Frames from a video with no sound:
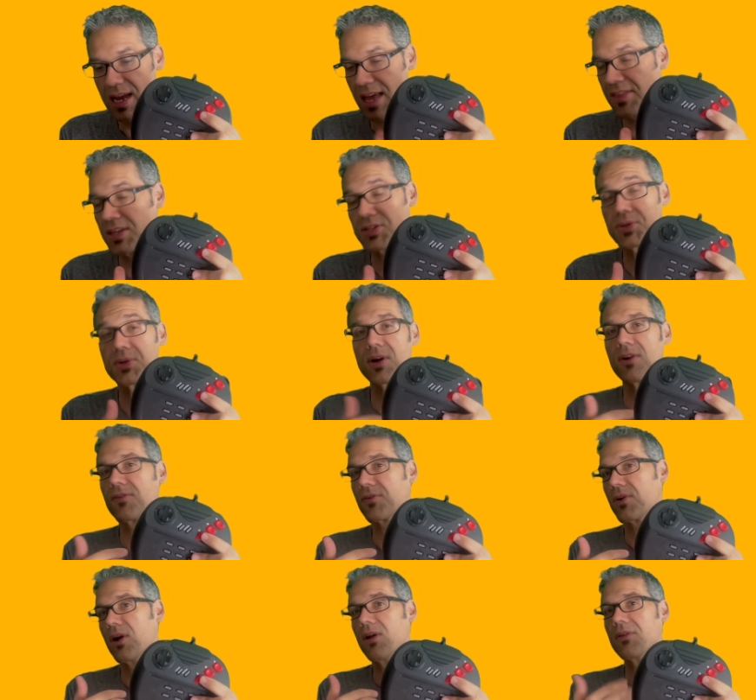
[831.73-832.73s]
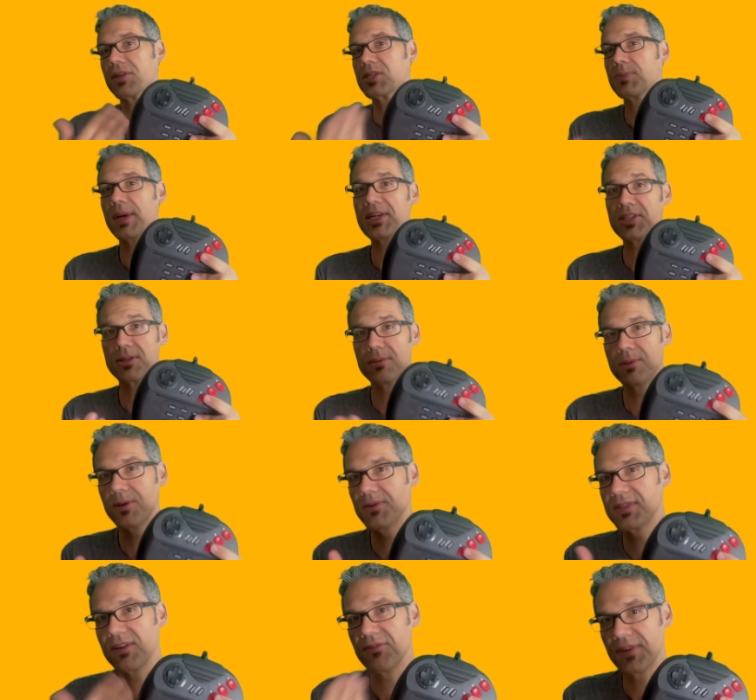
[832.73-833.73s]
And this will go for all the special
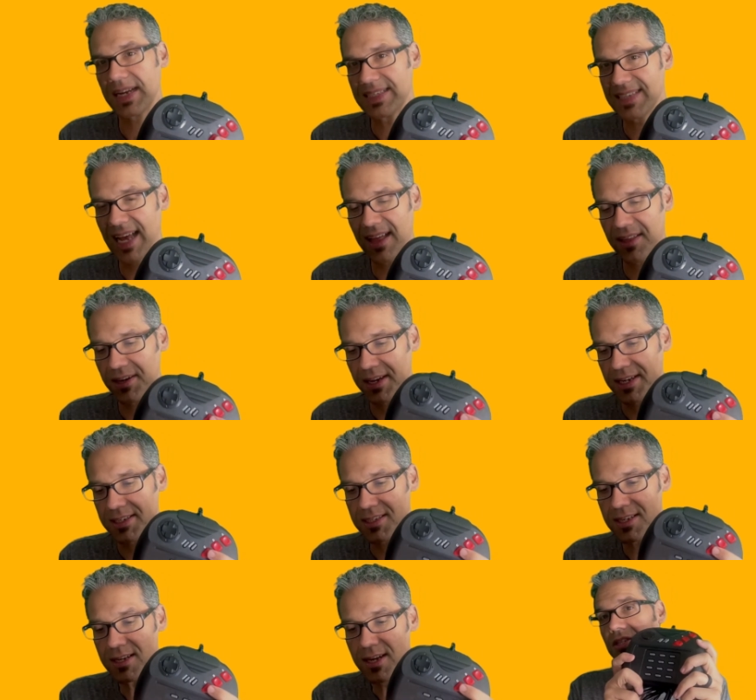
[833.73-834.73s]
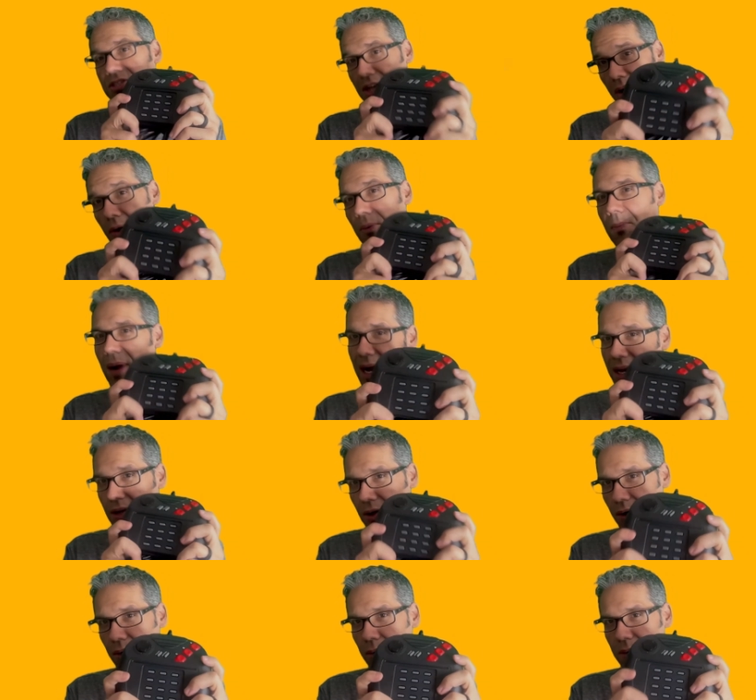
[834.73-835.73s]
moves and fatalities. So my
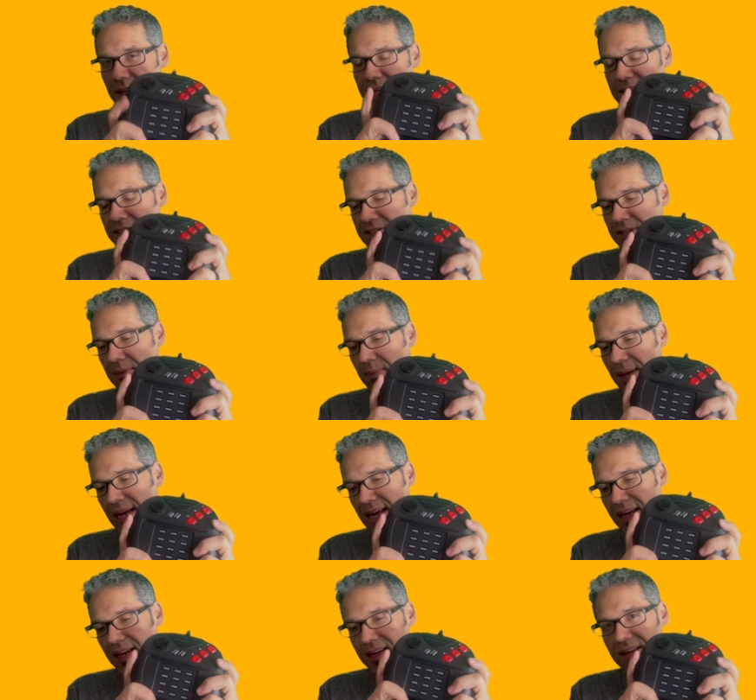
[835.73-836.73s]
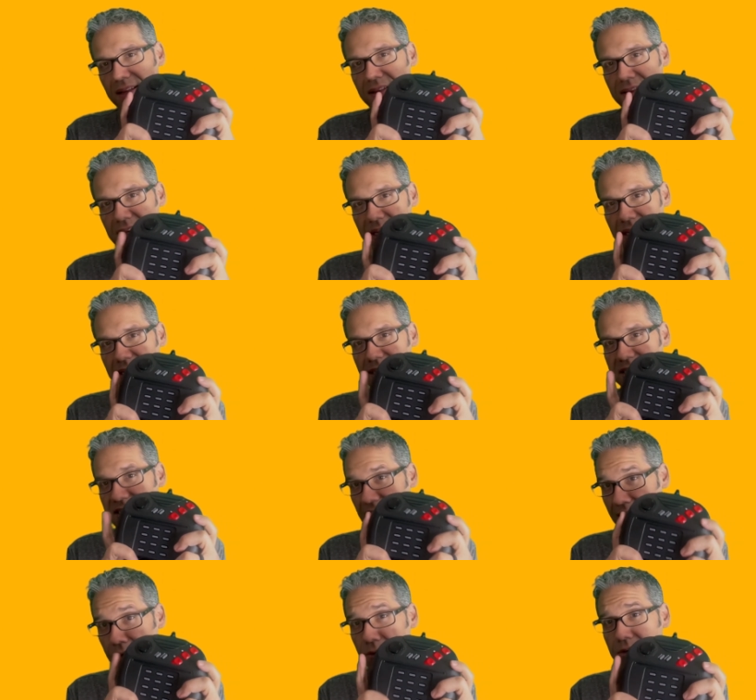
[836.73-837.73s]
goal is to make the
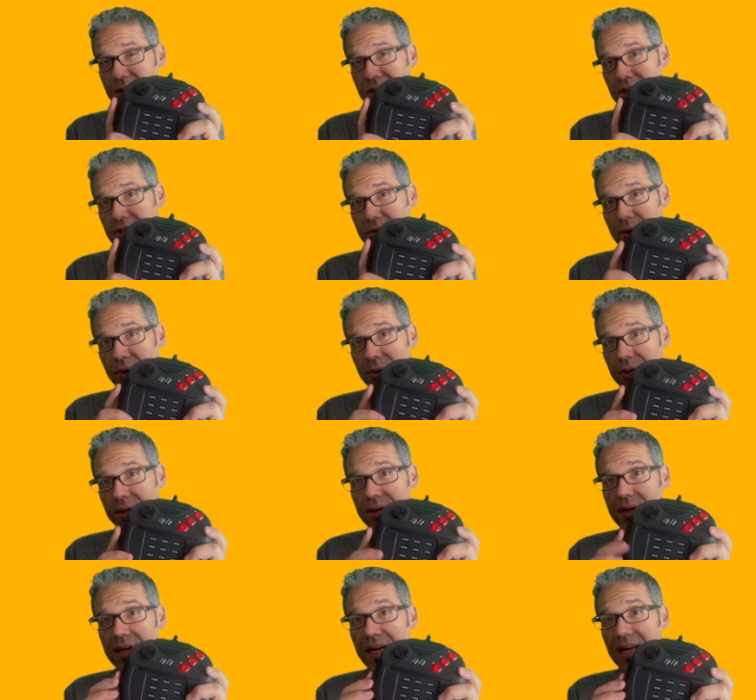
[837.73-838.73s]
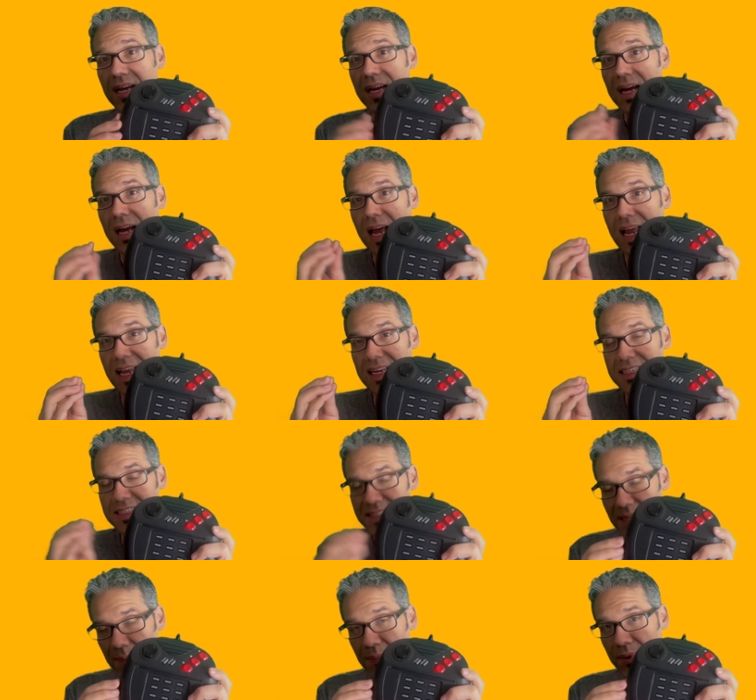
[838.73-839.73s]
standard controller a
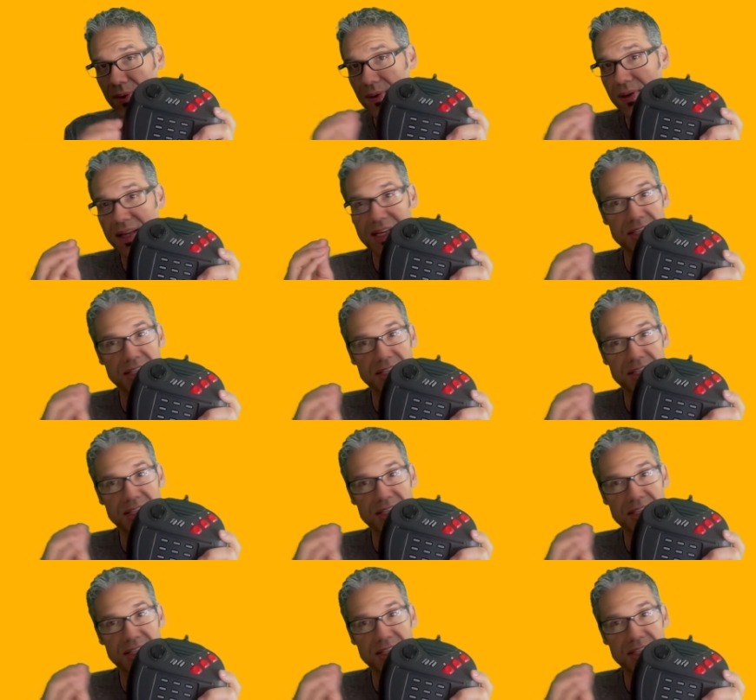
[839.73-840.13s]
simple,